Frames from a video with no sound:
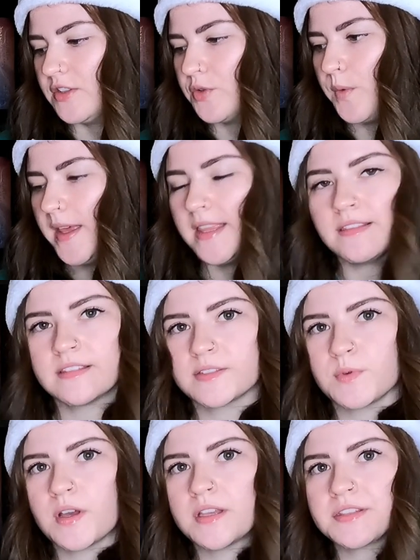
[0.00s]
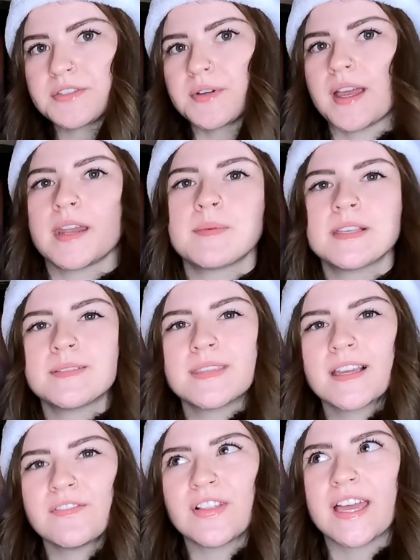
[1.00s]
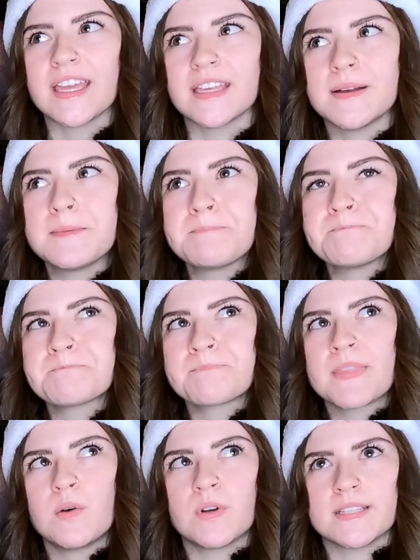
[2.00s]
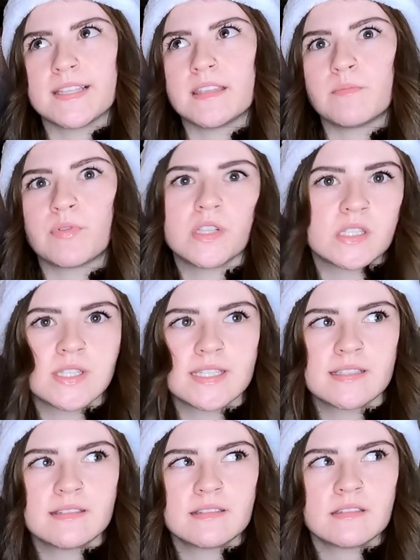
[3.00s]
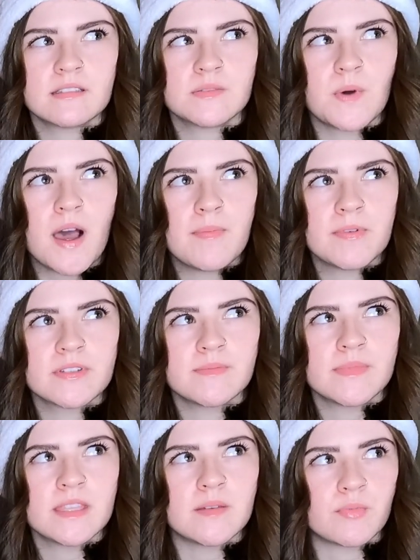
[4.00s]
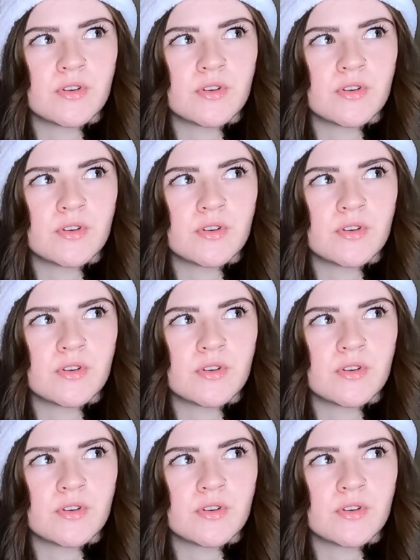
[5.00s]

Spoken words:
twins one. So it kind of makes me think of, like, what is it? The Princess Swap or something? The